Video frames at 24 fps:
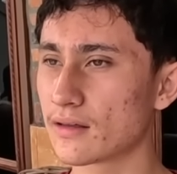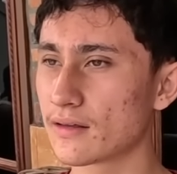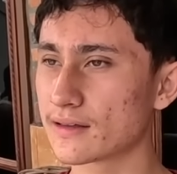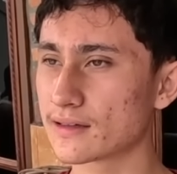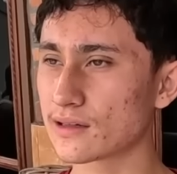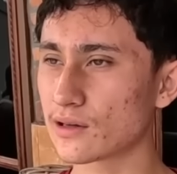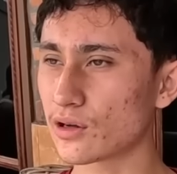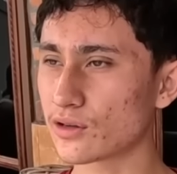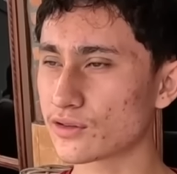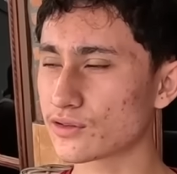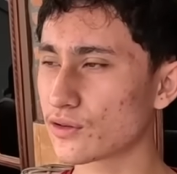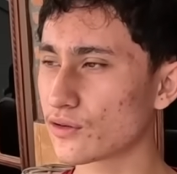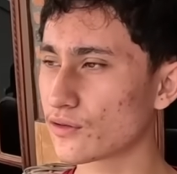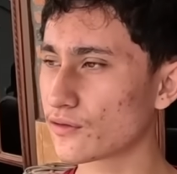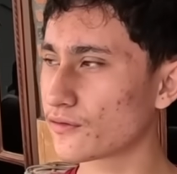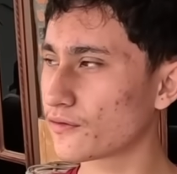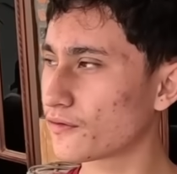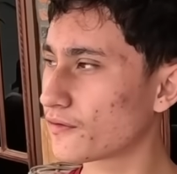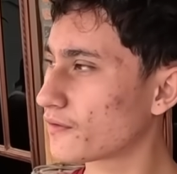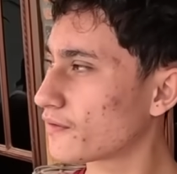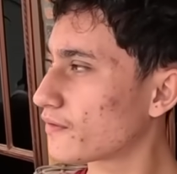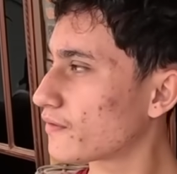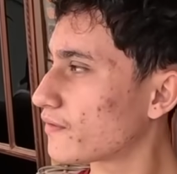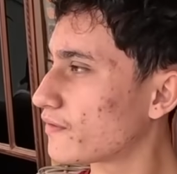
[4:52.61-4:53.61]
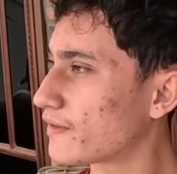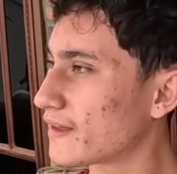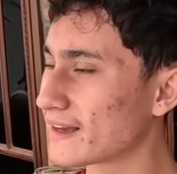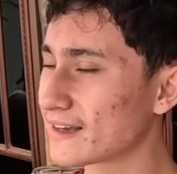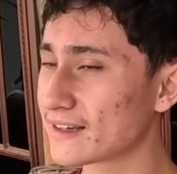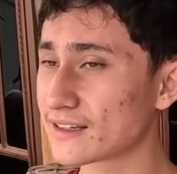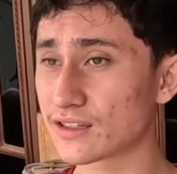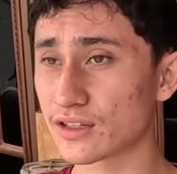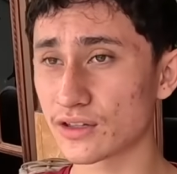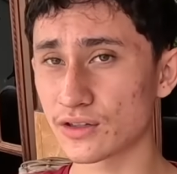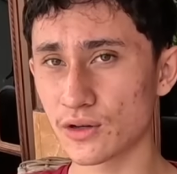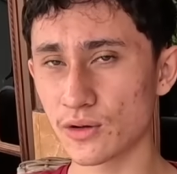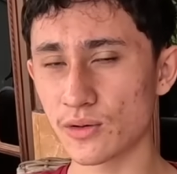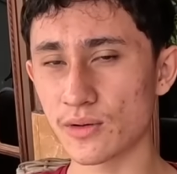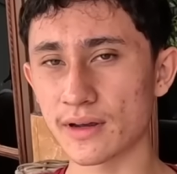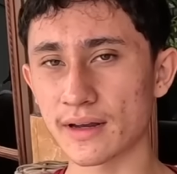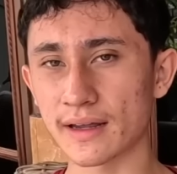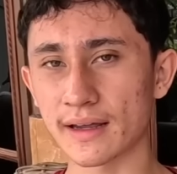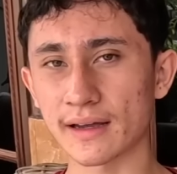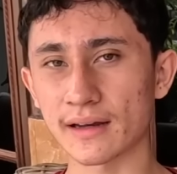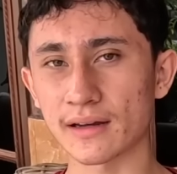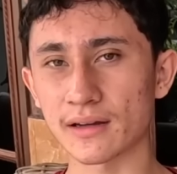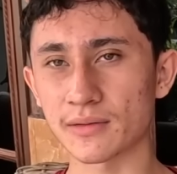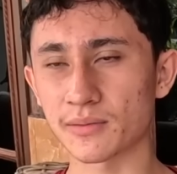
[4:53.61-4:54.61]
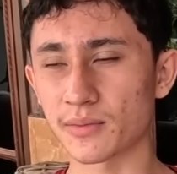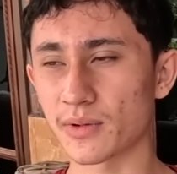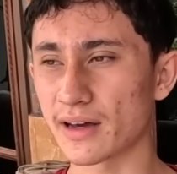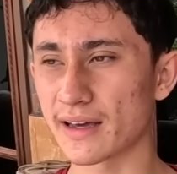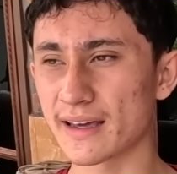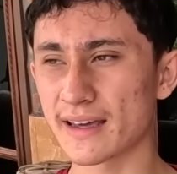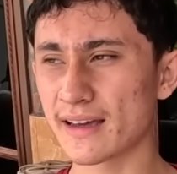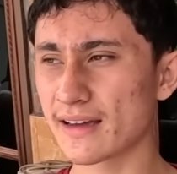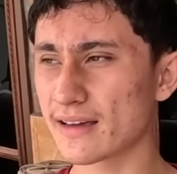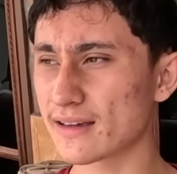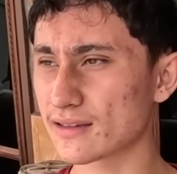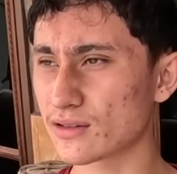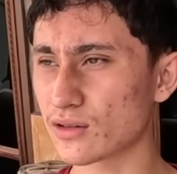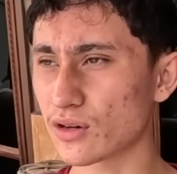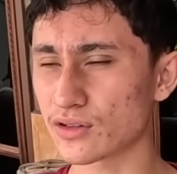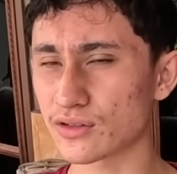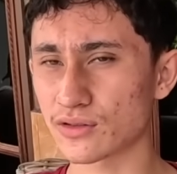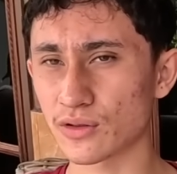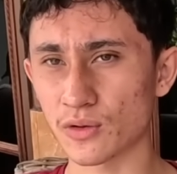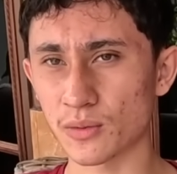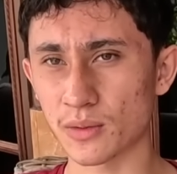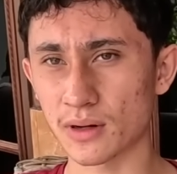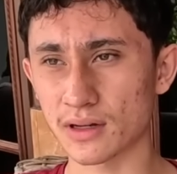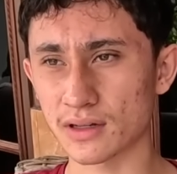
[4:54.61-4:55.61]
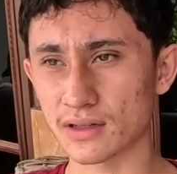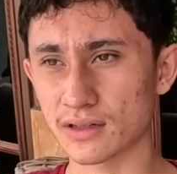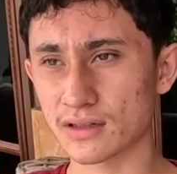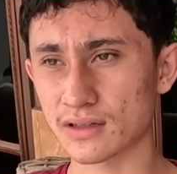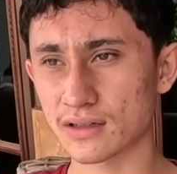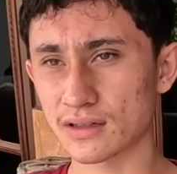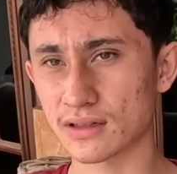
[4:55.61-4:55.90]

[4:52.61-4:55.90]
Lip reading: There's a lot of things to do in England, but here it's not so much.